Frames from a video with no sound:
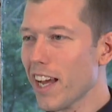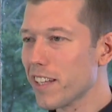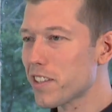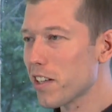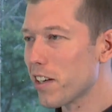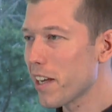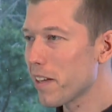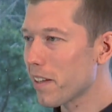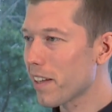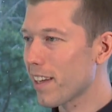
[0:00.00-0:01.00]
And so
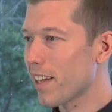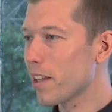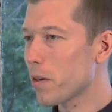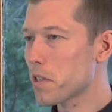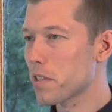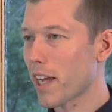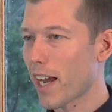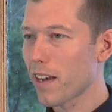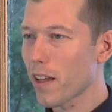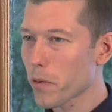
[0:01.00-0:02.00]
he lowers his
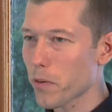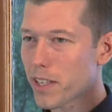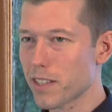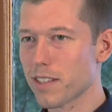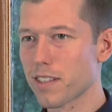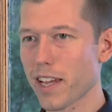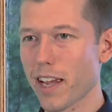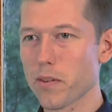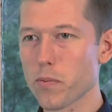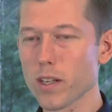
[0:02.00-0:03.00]
hand. Another one raises his
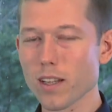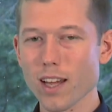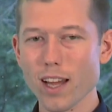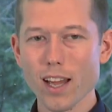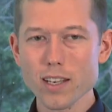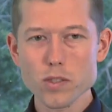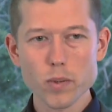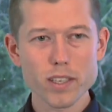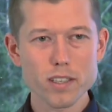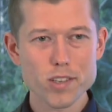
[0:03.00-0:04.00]
hand. Well, I just
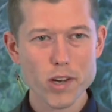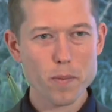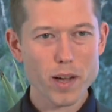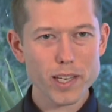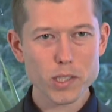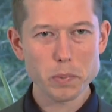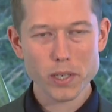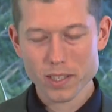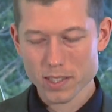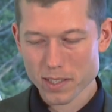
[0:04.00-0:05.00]
wanted to share my
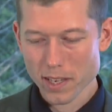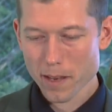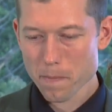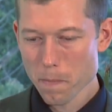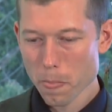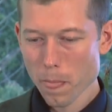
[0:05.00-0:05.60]
experience, he said.